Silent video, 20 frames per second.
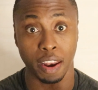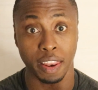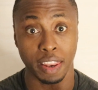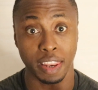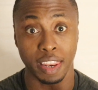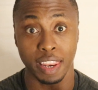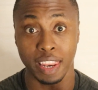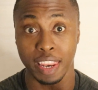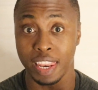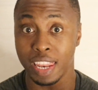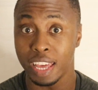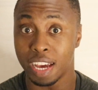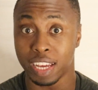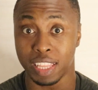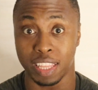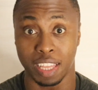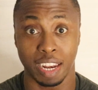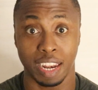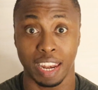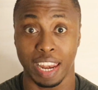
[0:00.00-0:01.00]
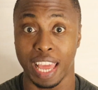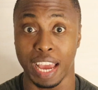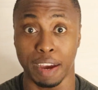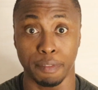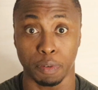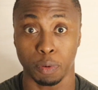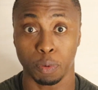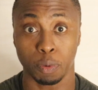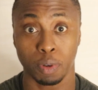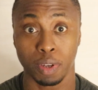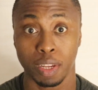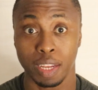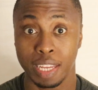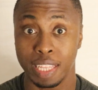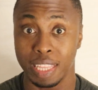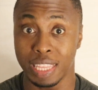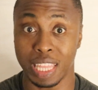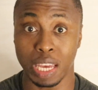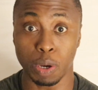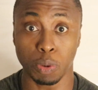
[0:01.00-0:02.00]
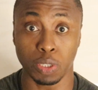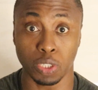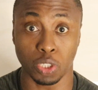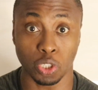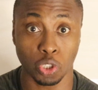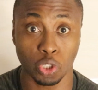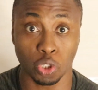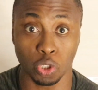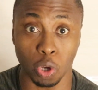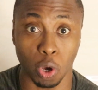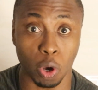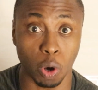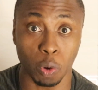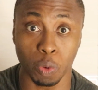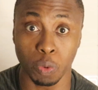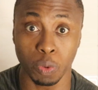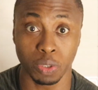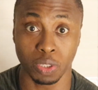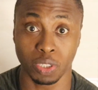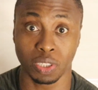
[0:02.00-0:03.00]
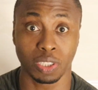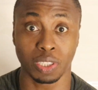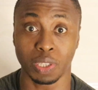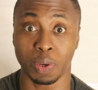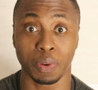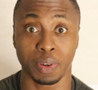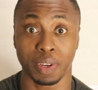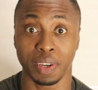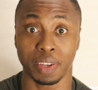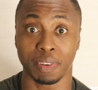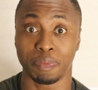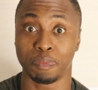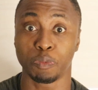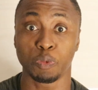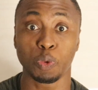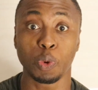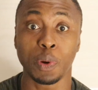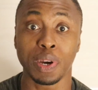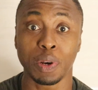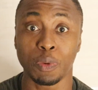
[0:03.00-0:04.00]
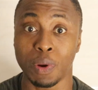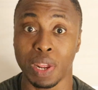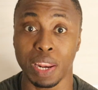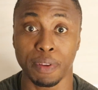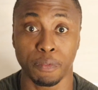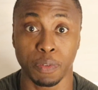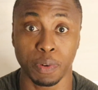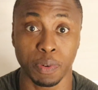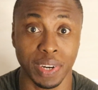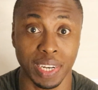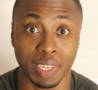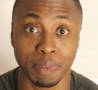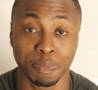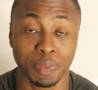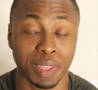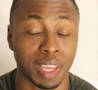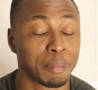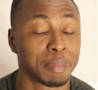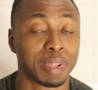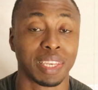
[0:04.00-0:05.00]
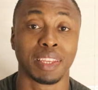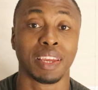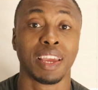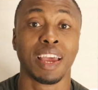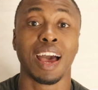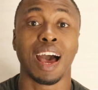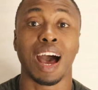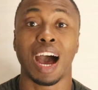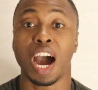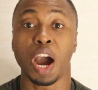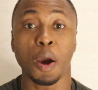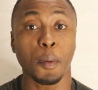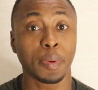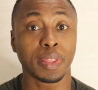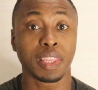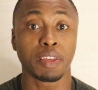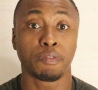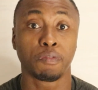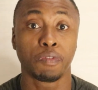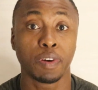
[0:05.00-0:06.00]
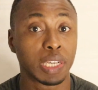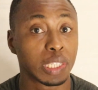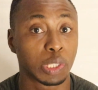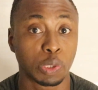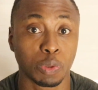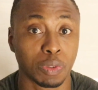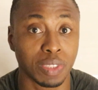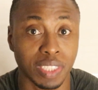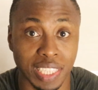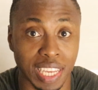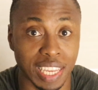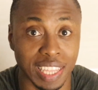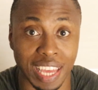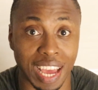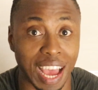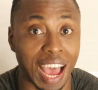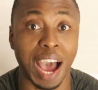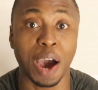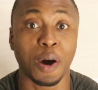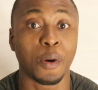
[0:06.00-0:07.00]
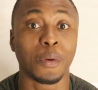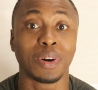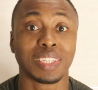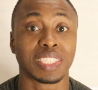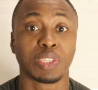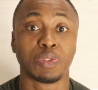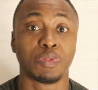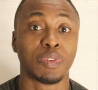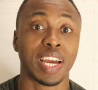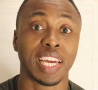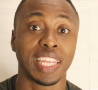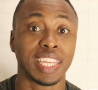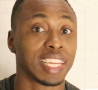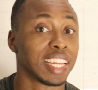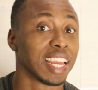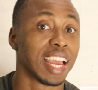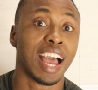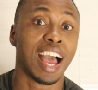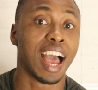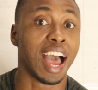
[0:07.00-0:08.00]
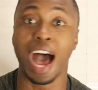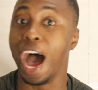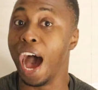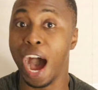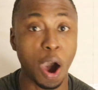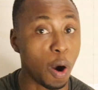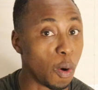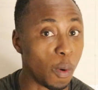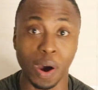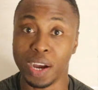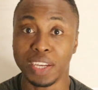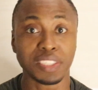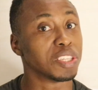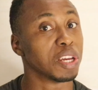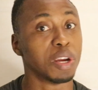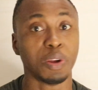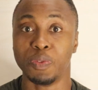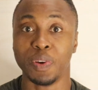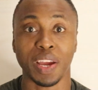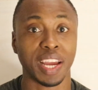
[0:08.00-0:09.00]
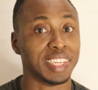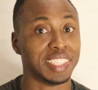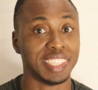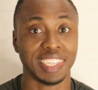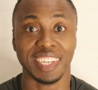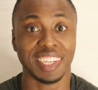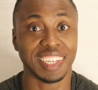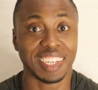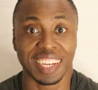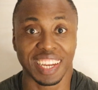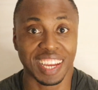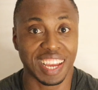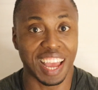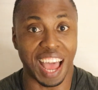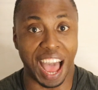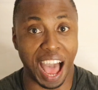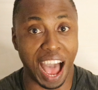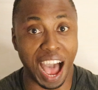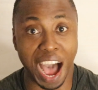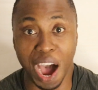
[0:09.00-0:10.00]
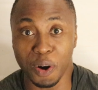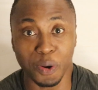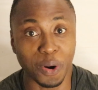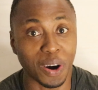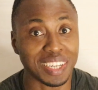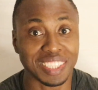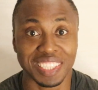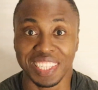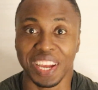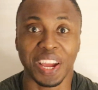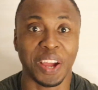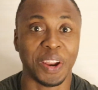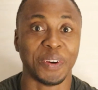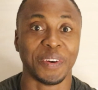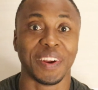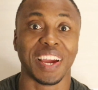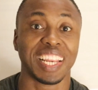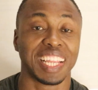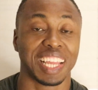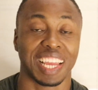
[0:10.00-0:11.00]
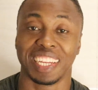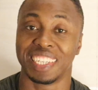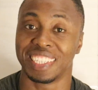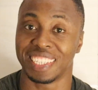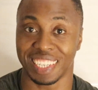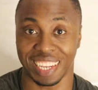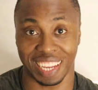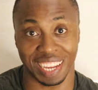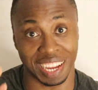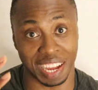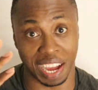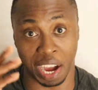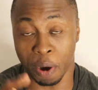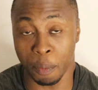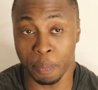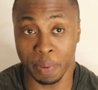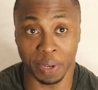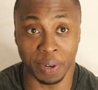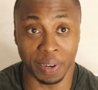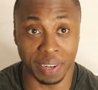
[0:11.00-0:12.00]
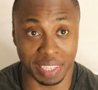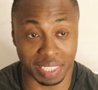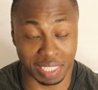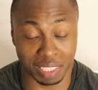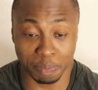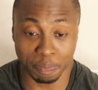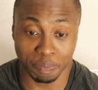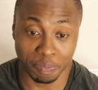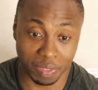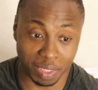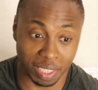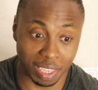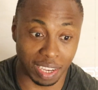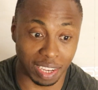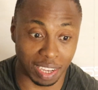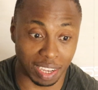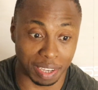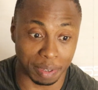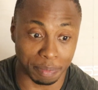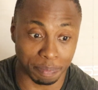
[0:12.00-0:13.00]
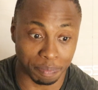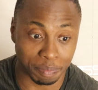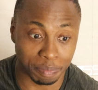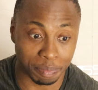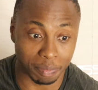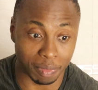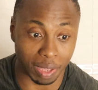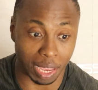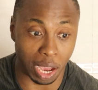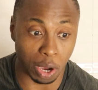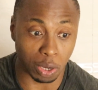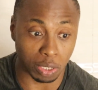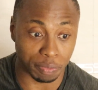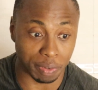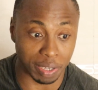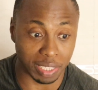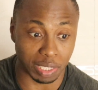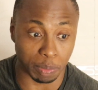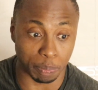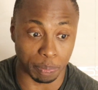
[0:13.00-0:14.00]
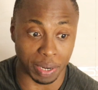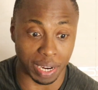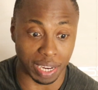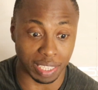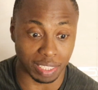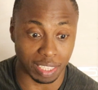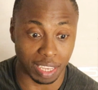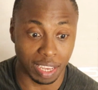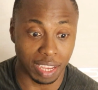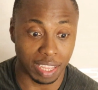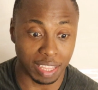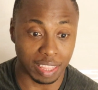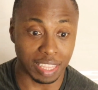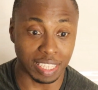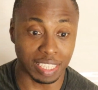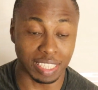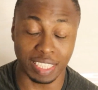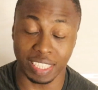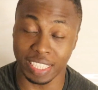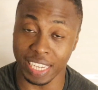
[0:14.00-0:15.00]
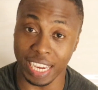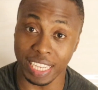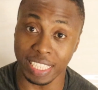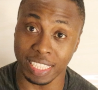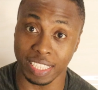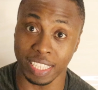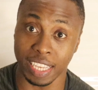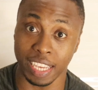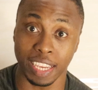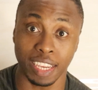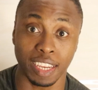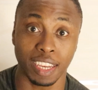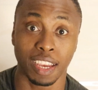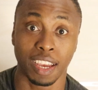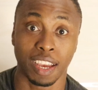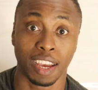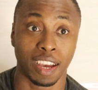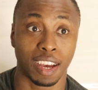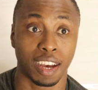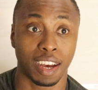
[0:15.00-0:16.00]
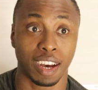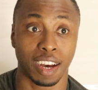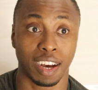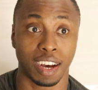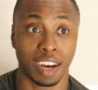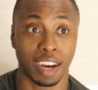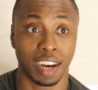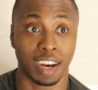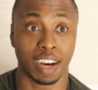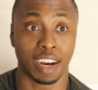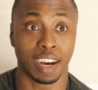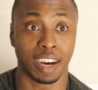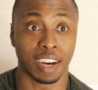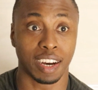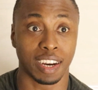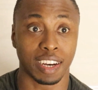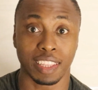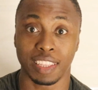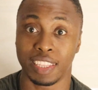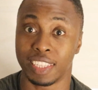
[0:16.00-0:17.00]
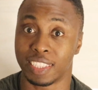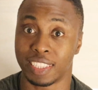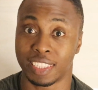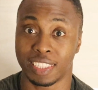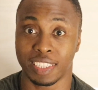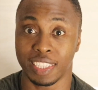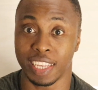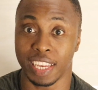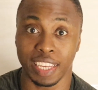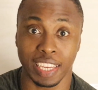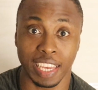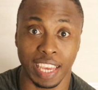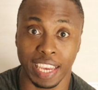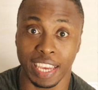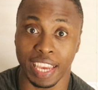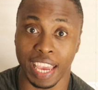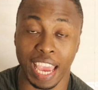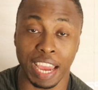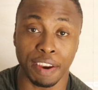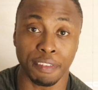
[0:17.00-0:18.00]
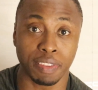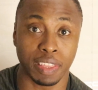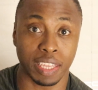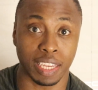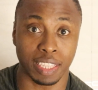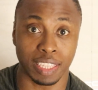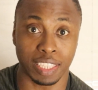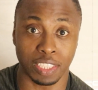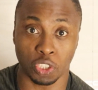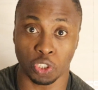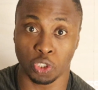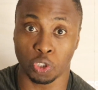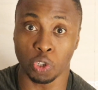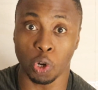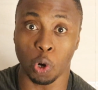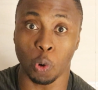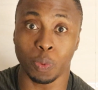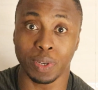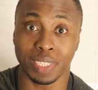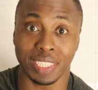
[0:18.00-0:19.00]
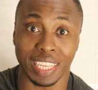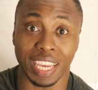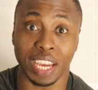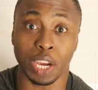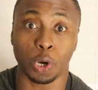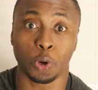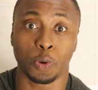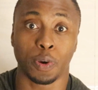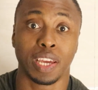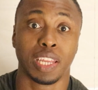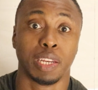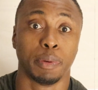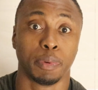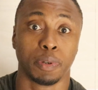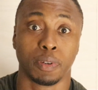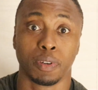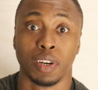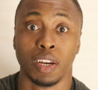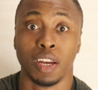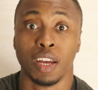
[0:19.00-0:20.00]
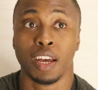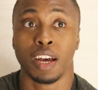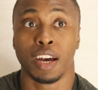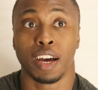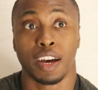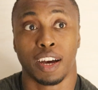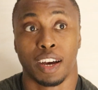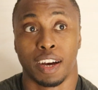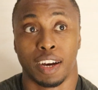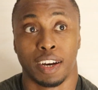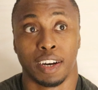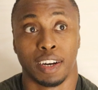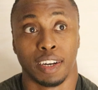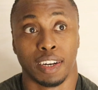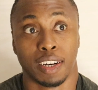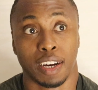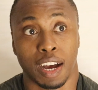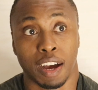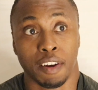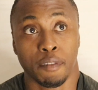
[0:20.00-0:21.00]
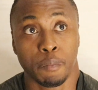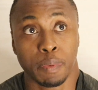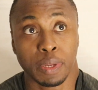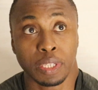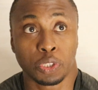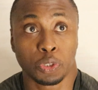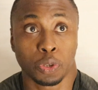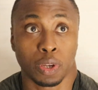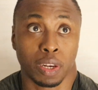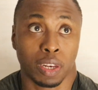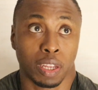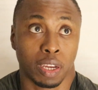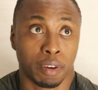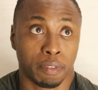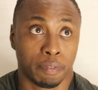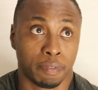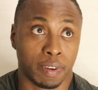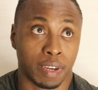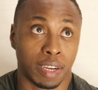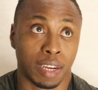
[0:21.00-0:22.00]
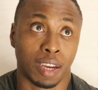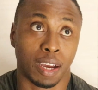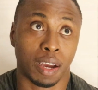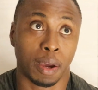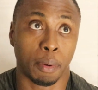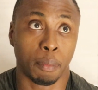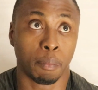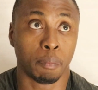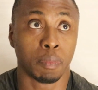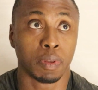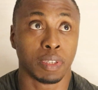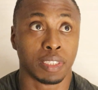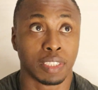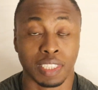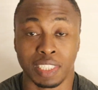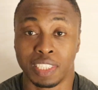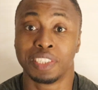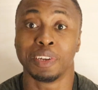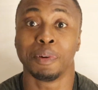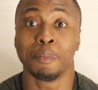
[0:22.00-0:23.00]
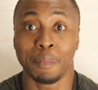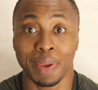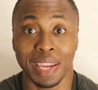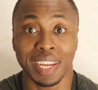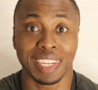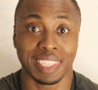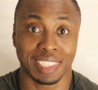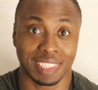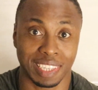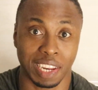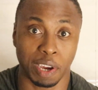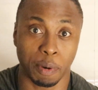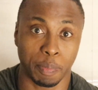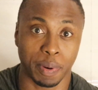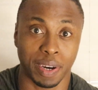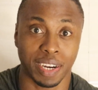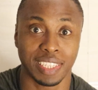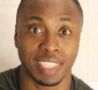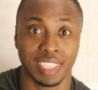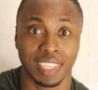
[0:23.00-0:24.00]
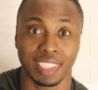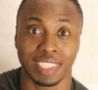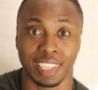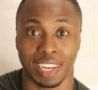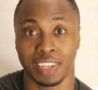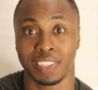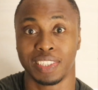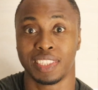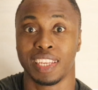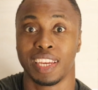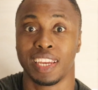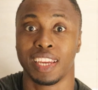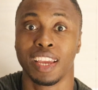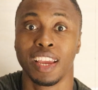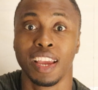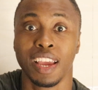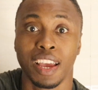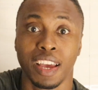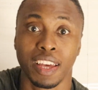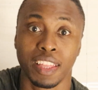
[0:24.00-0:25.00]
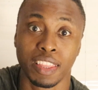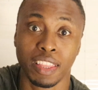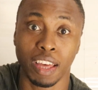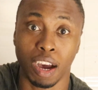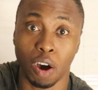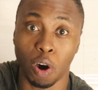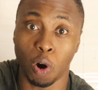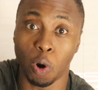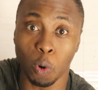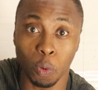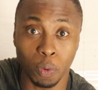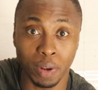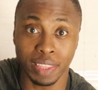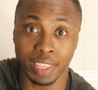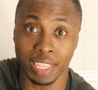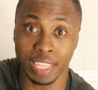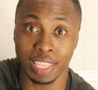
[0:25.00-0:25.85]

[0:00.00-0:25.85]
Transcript: another level. They were so, so good. We weren't ready for it. I mean, I'll be the first to say that I wasn't ready. I wasn't ready. I wasn't ready. And I'll be honest, I was very surprised. The dancing, the singing, everything, the show was incredible. I've been to a lot of Jamaican style parties, and I'd say the only